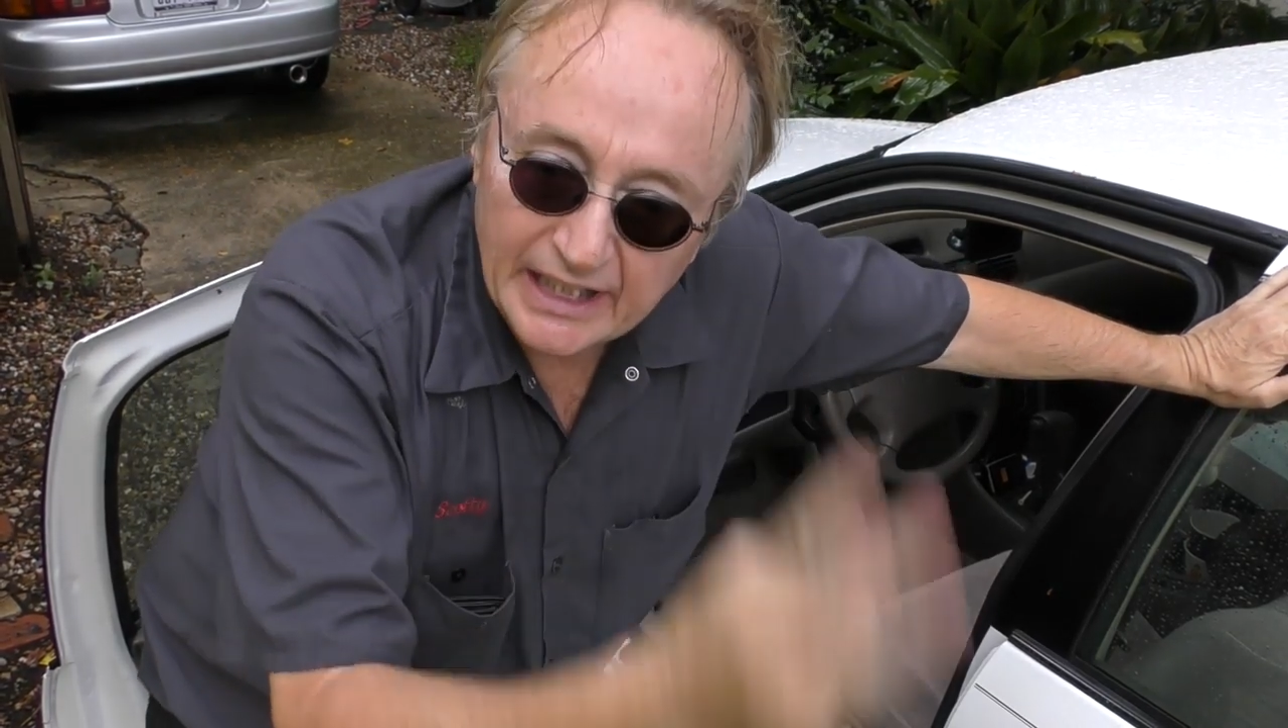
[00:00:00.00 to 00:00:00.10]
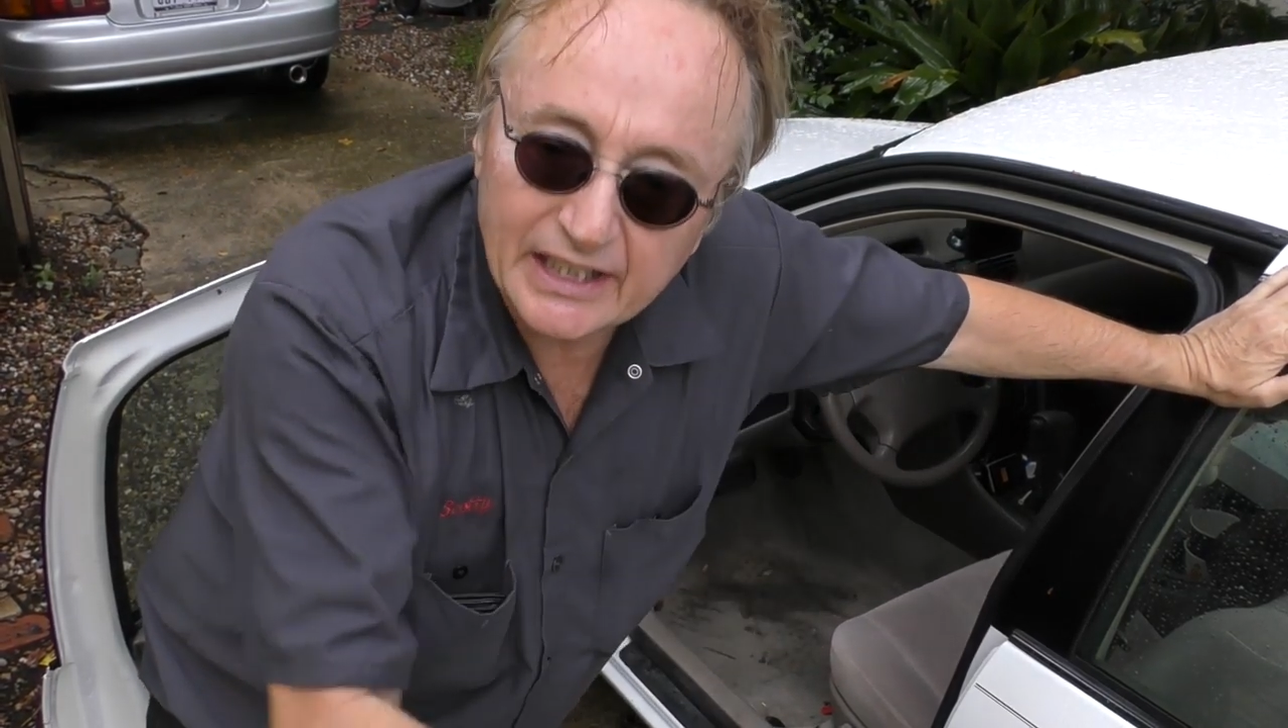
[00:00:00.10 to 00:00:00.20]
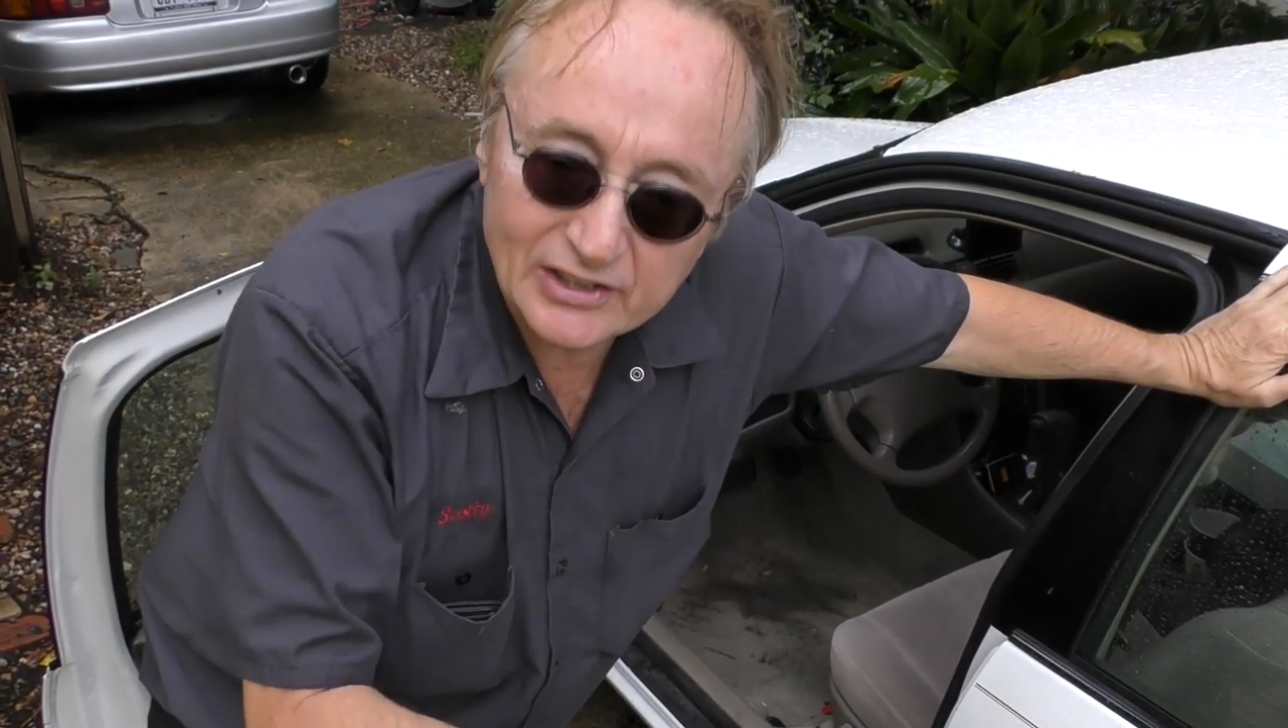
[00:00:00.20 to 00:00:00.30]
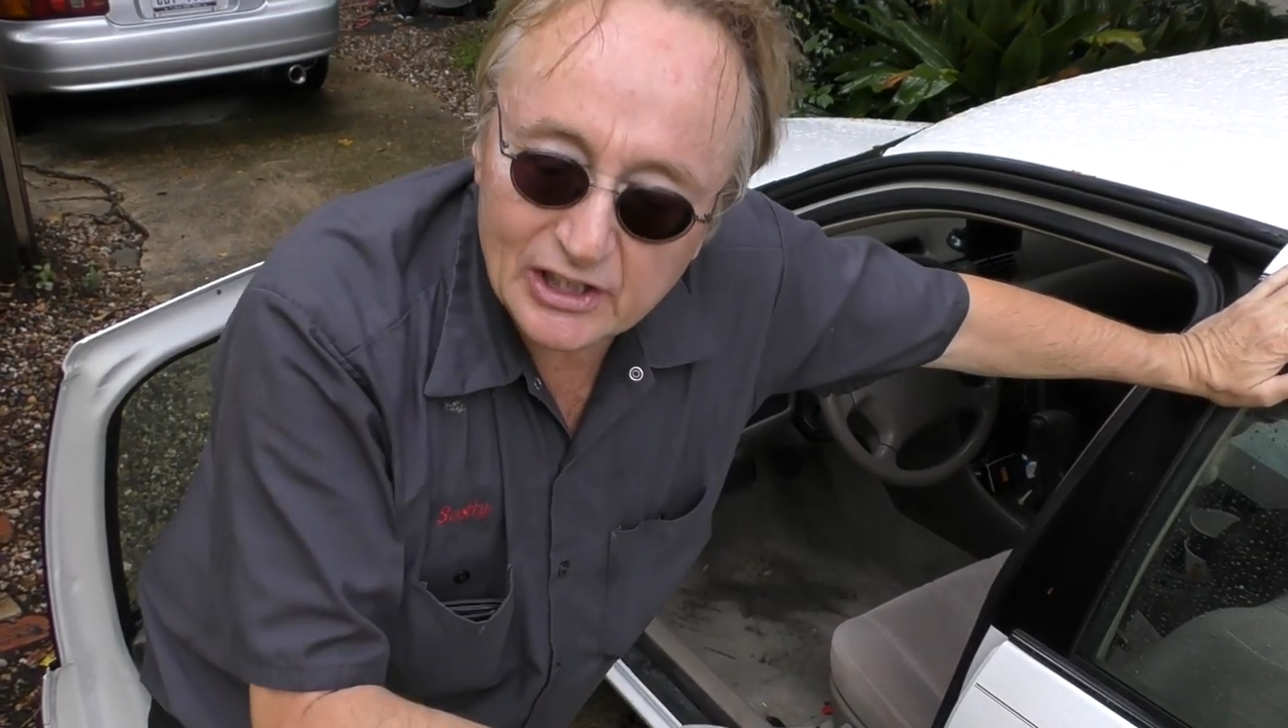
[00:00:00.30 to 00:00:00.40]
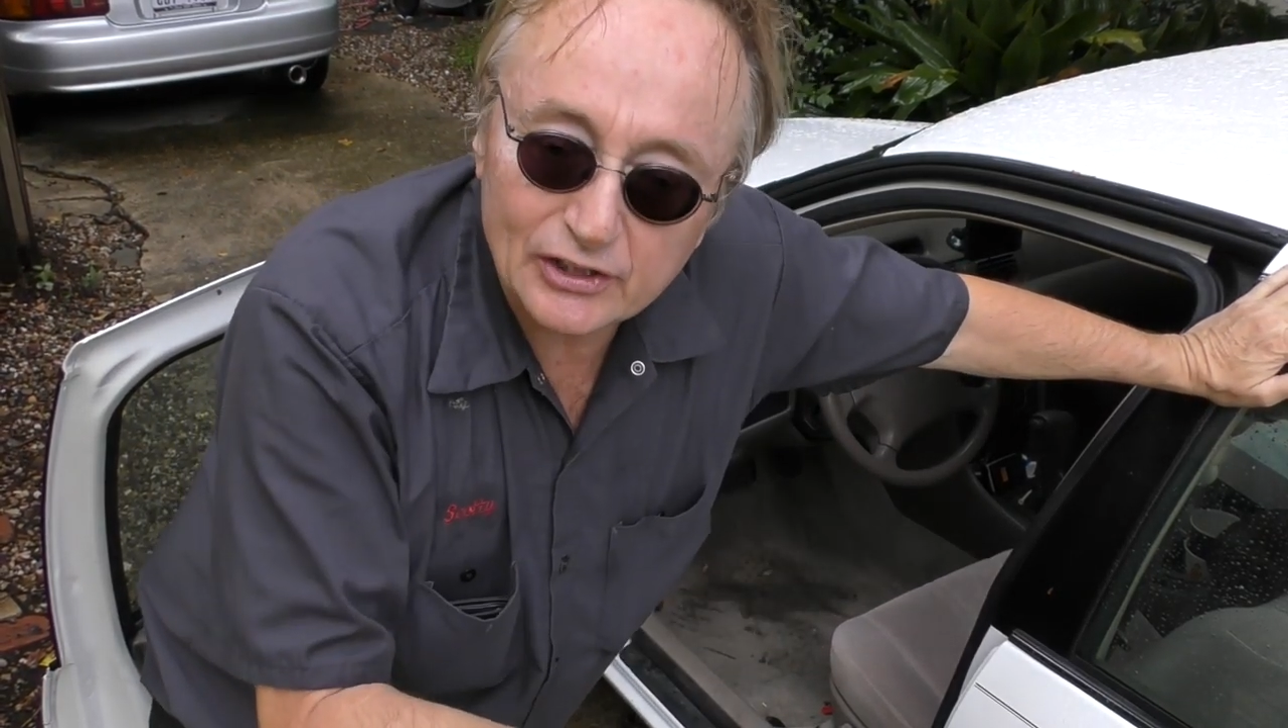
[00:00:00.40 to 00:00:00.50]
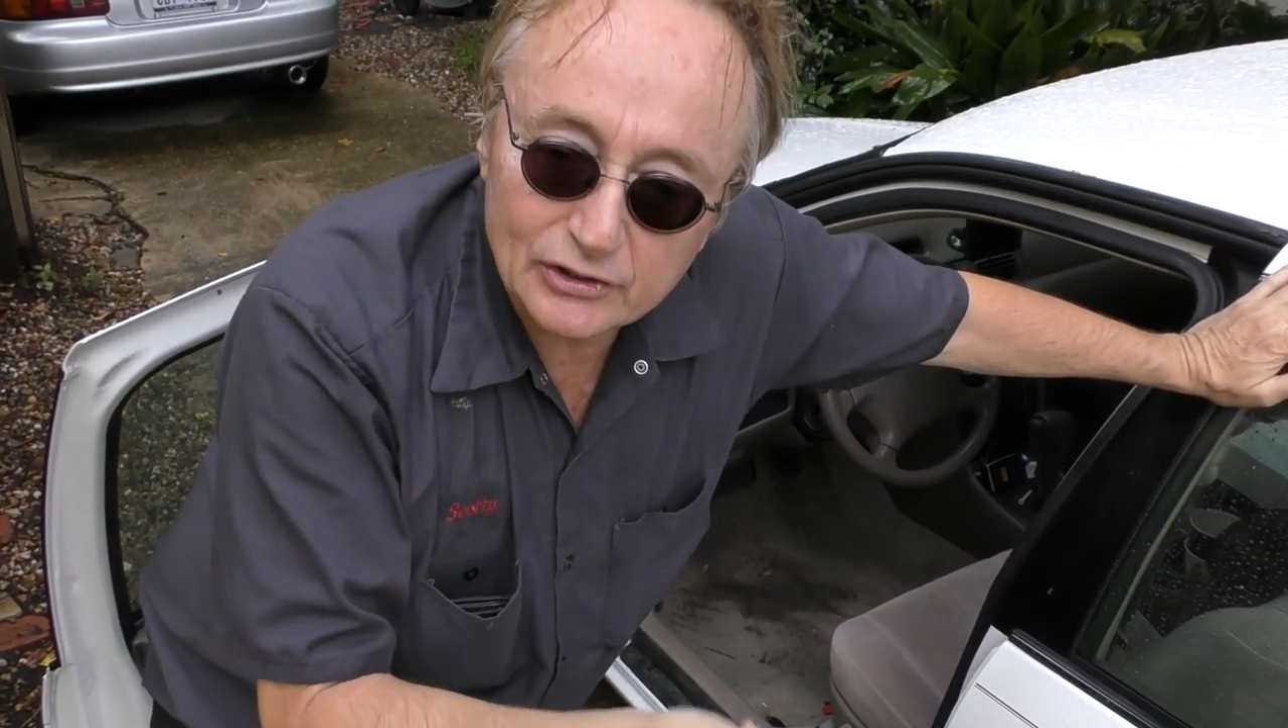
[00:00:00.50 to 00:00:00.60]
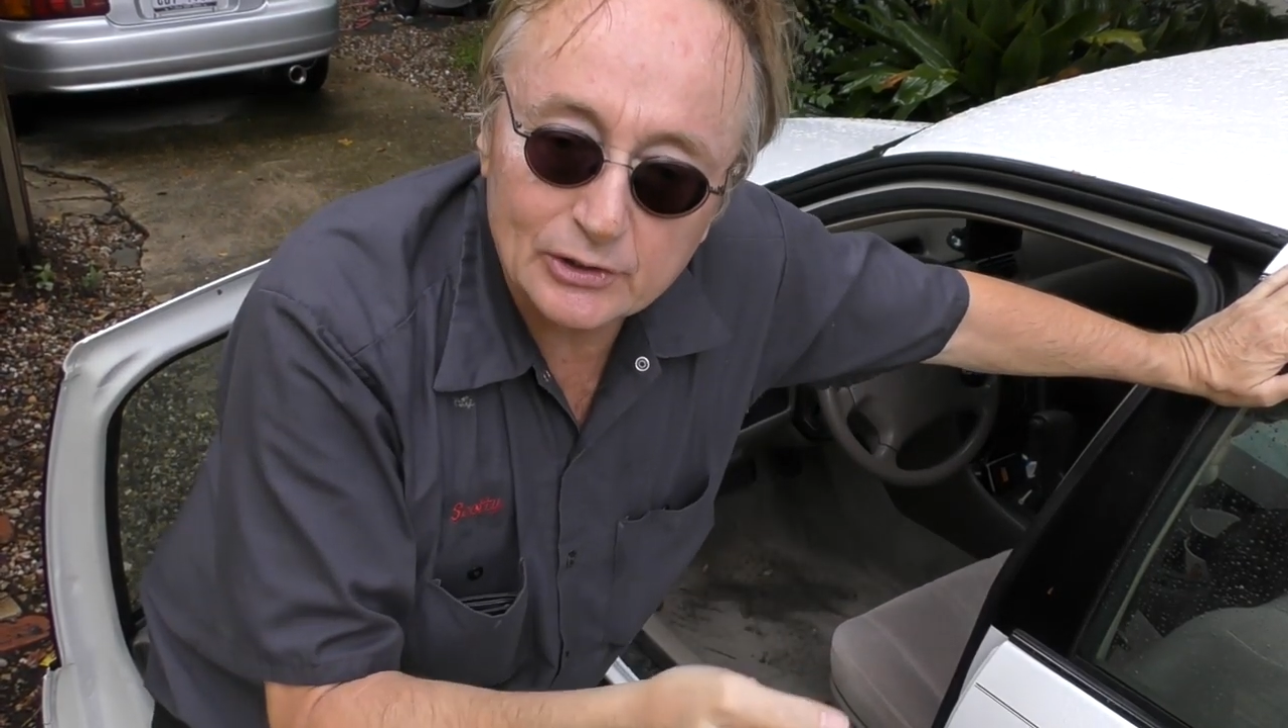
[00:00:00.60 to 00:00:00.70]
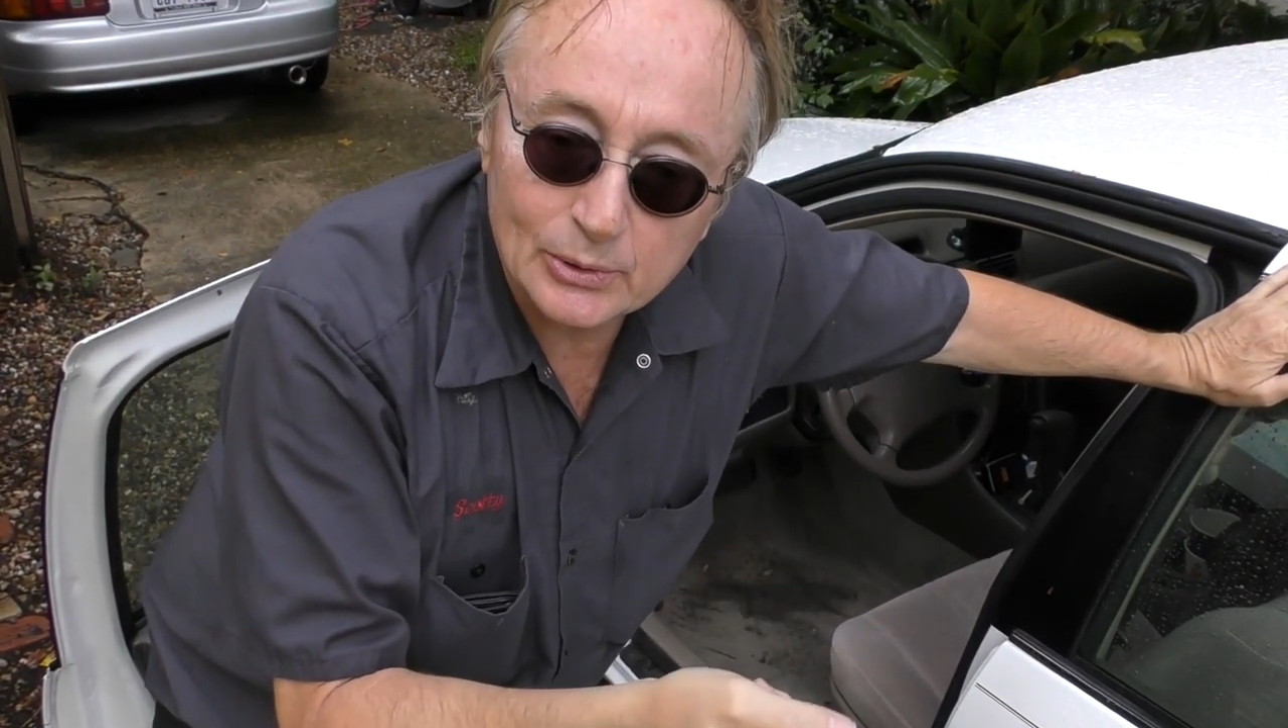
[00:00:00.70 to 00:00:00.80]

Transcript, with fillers: easiest